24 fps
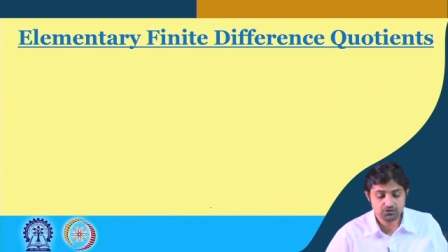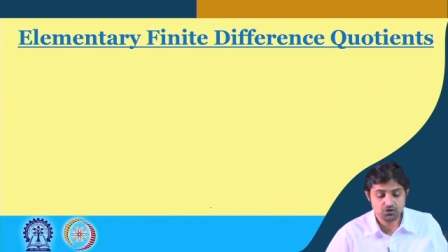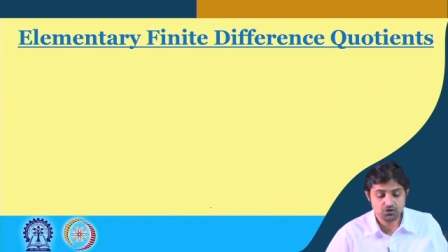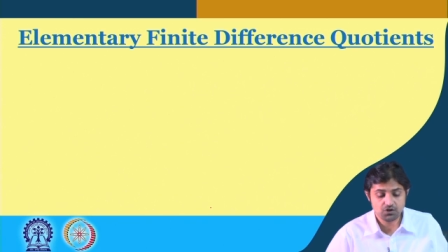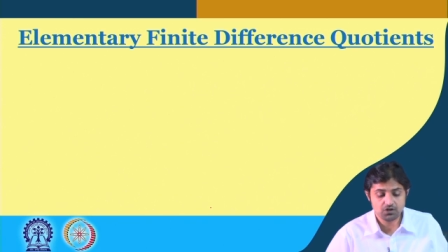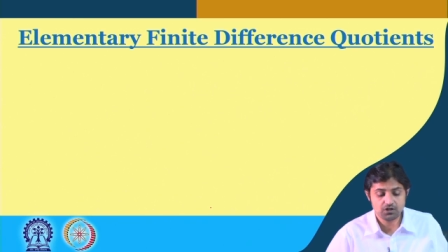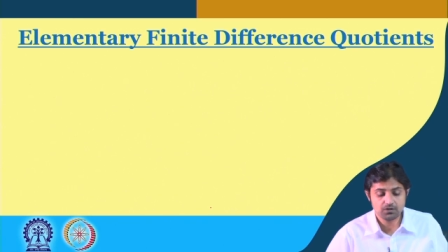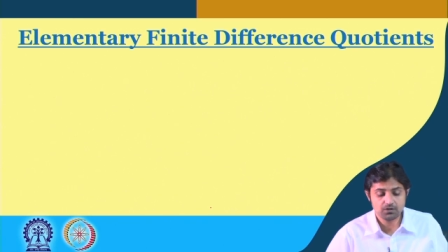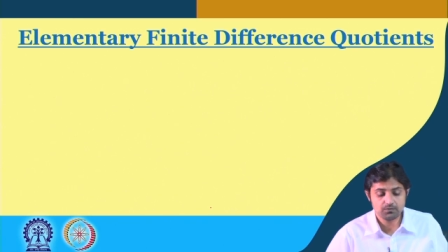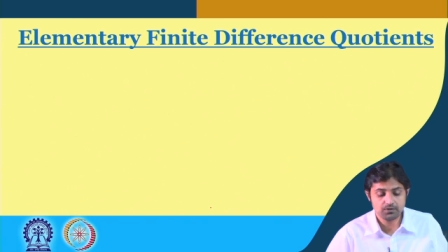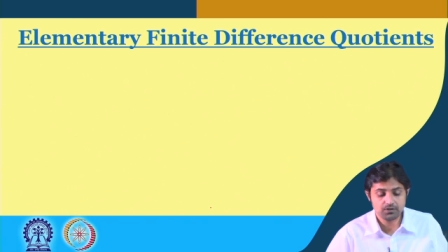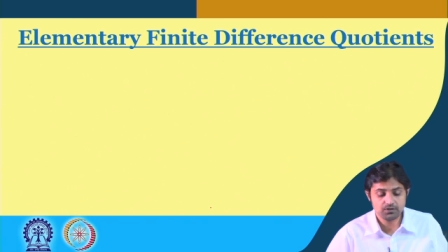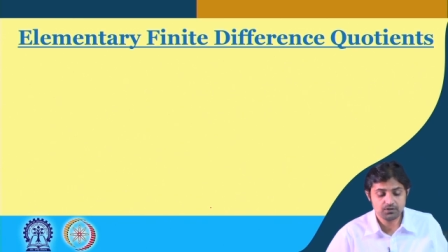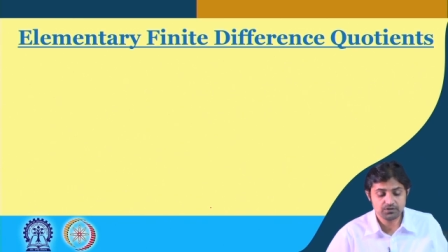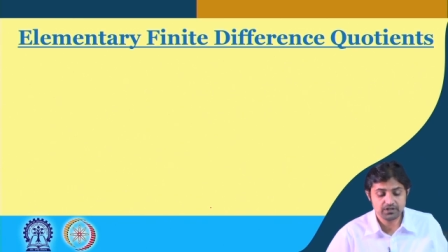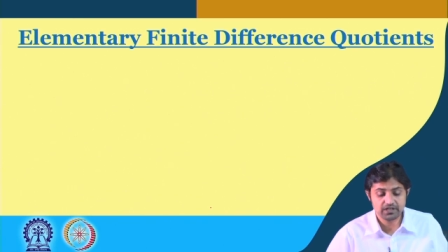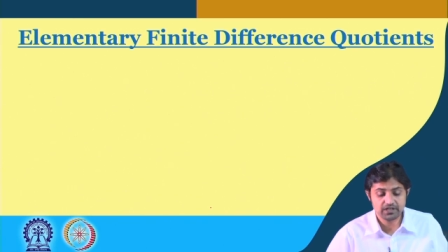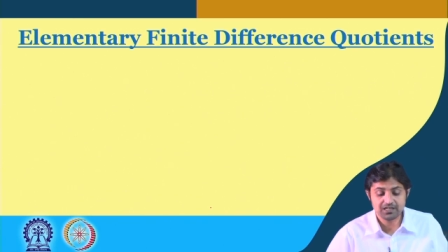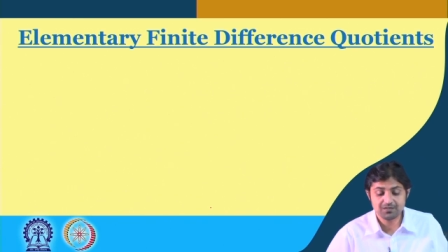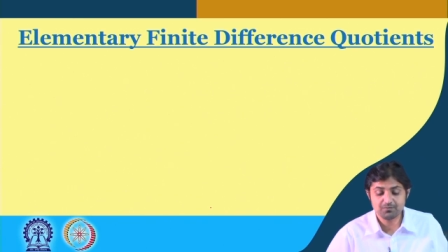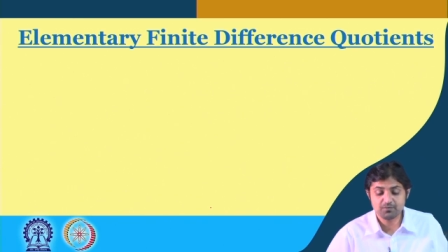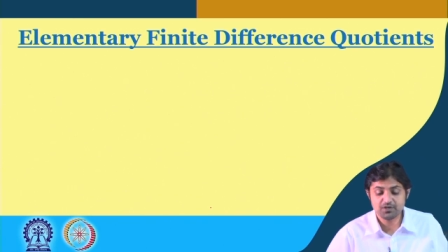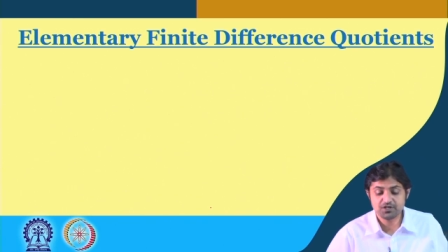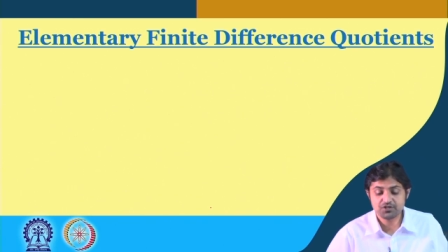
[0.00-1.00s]
talk about
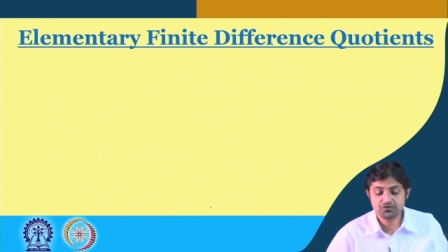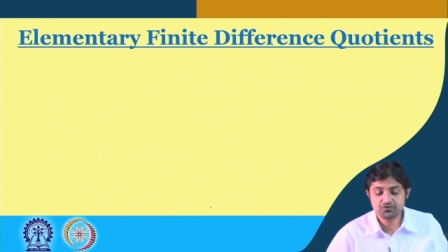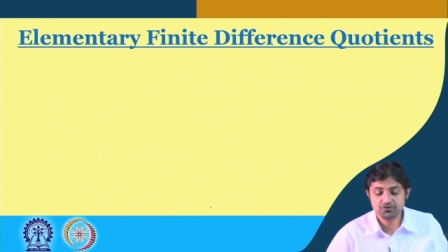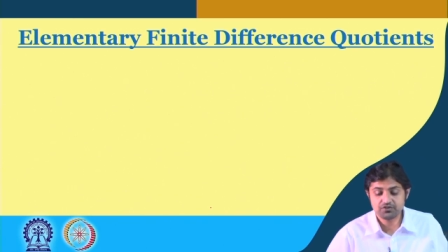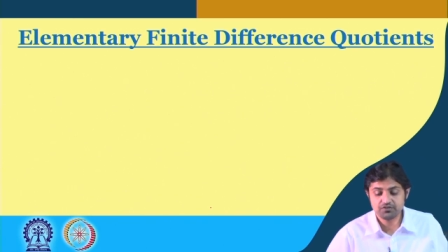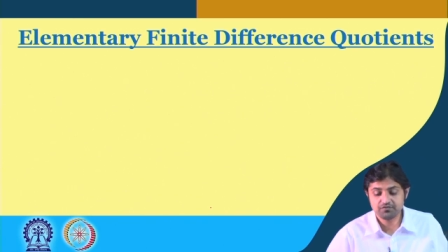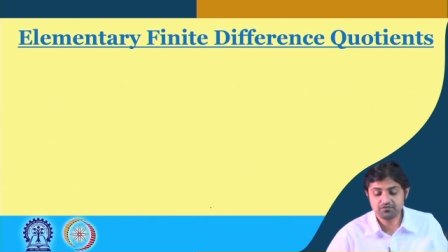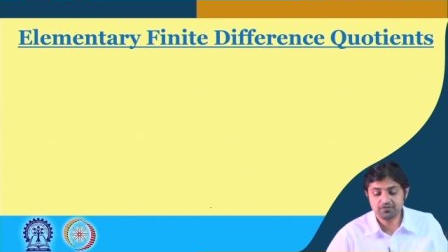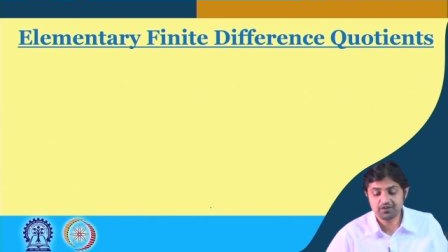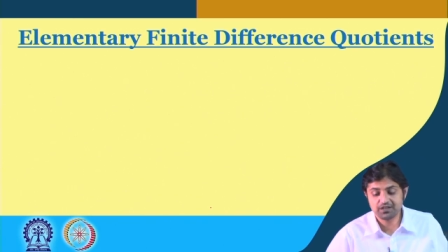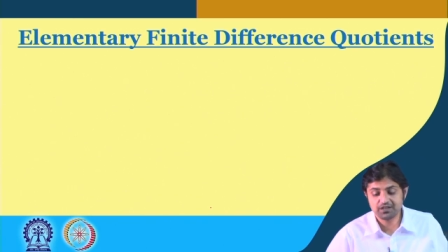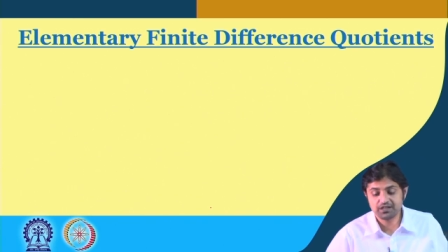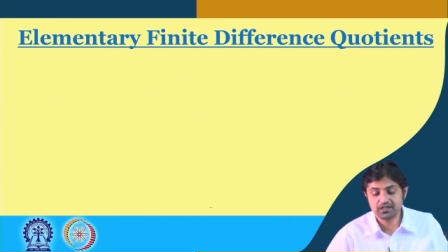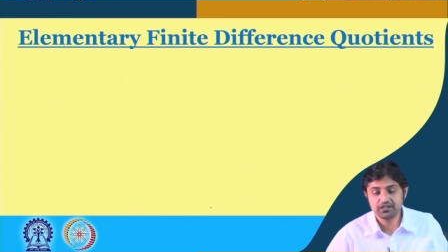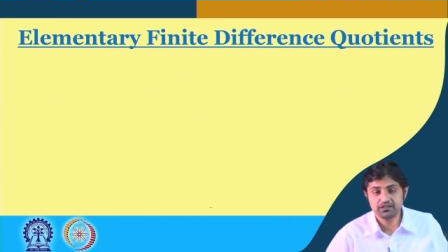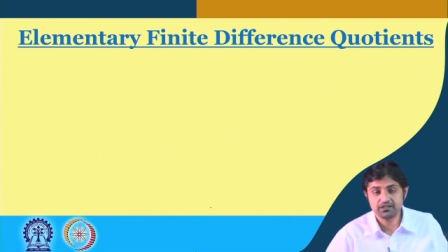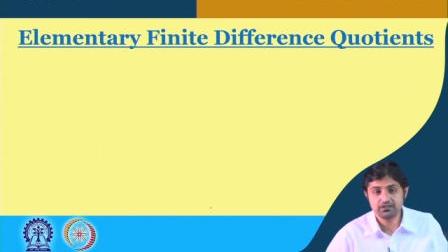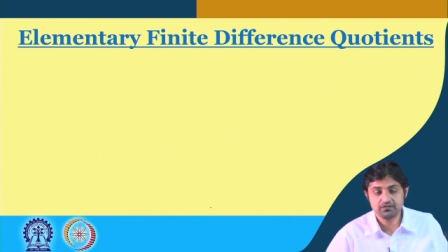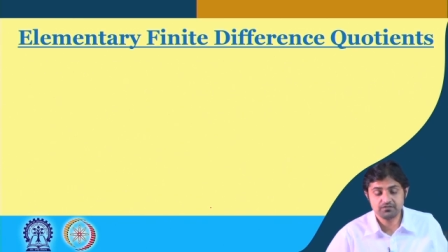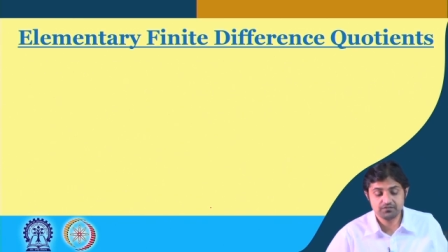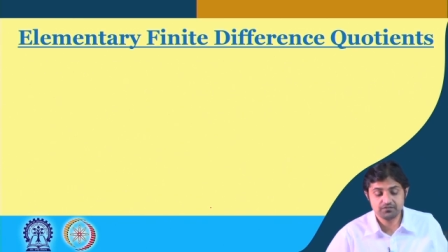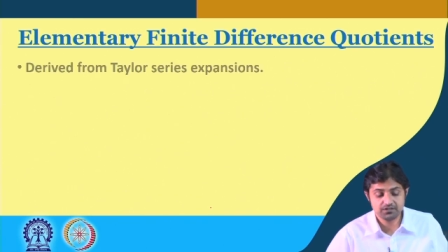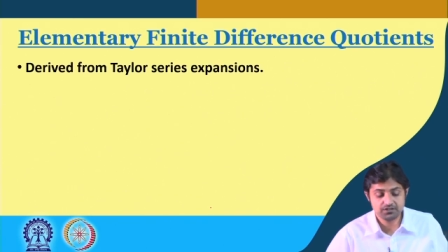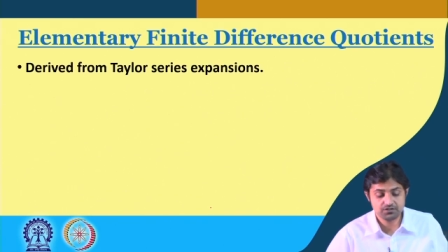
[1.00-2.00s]
elementary finite
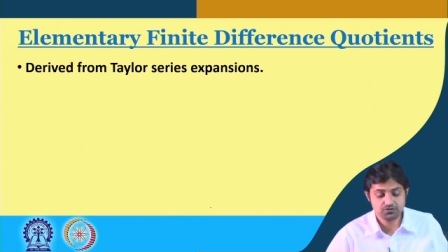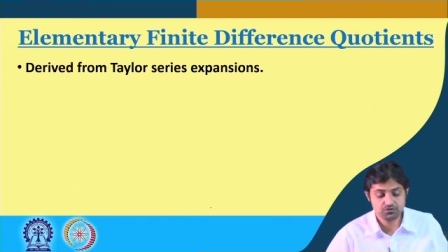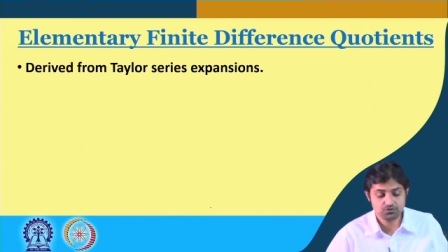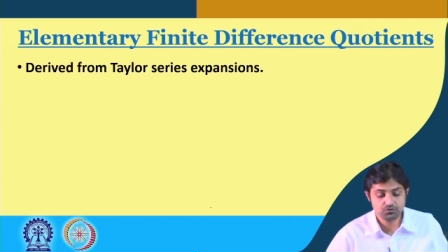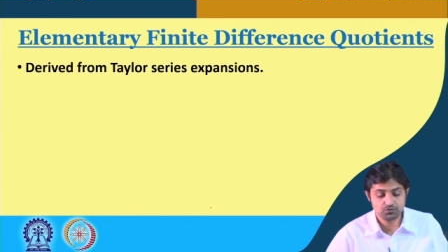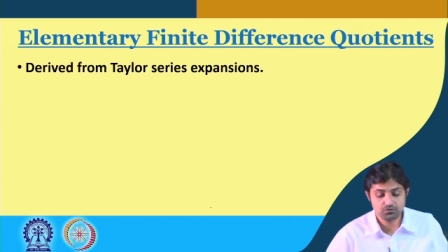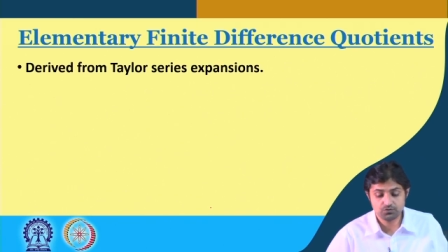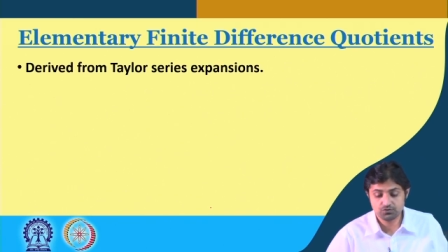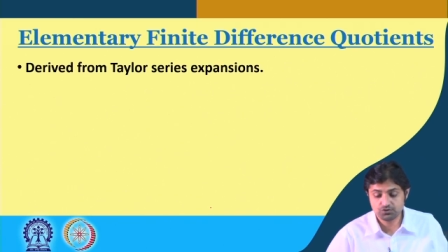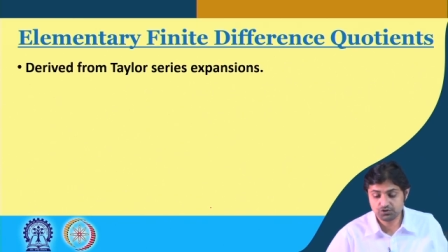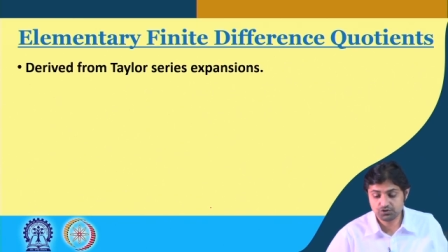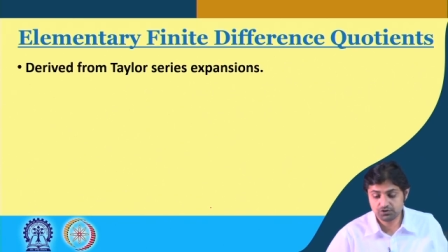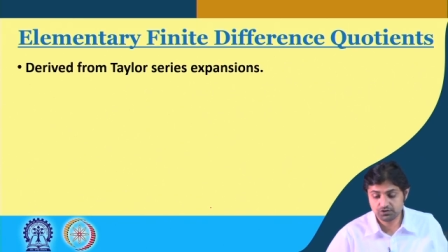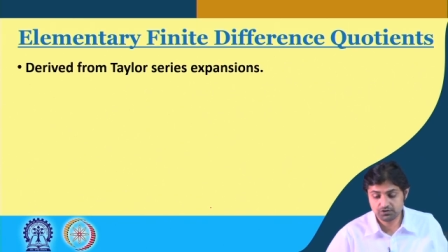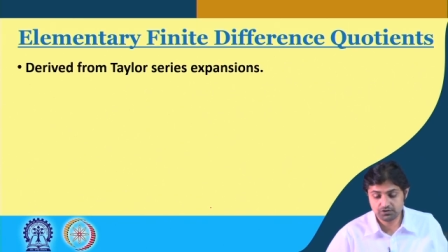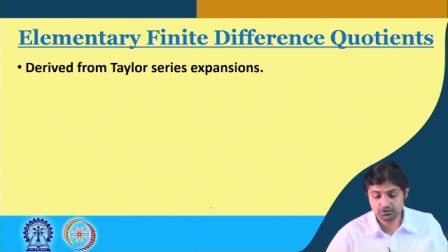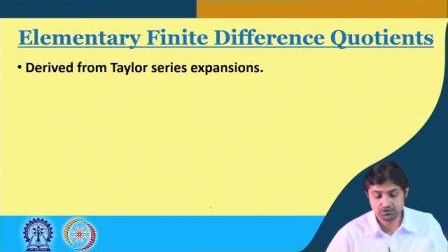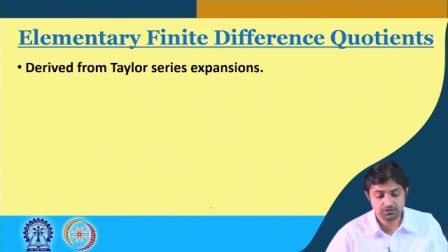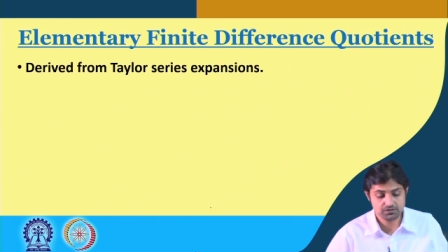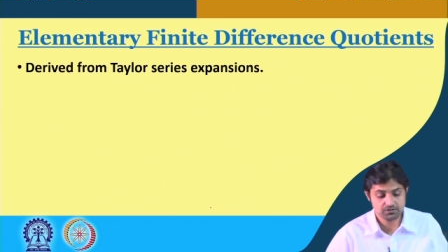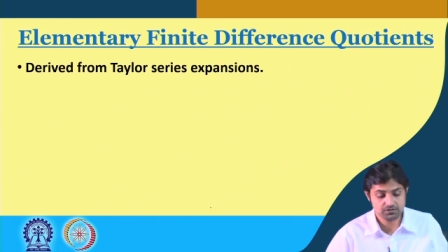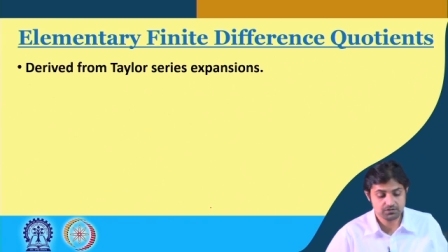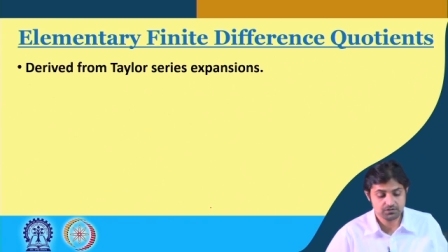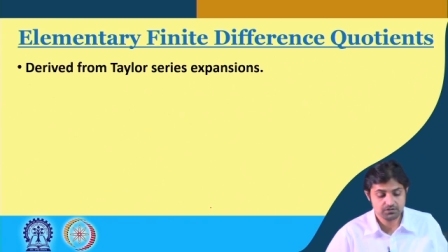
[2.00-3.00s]
difference
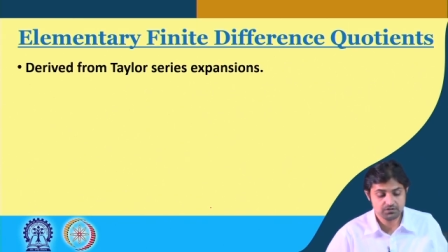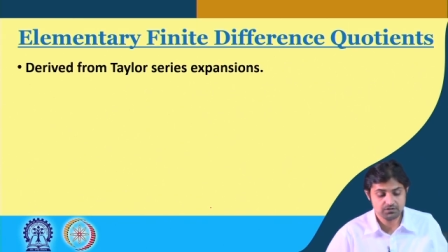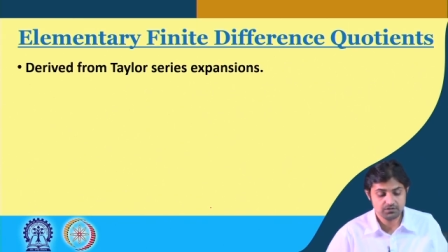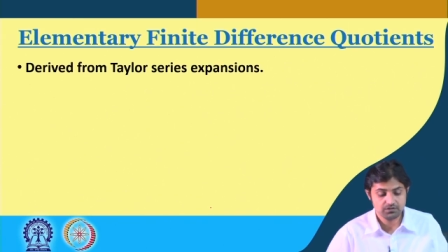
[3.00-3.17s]
quotients.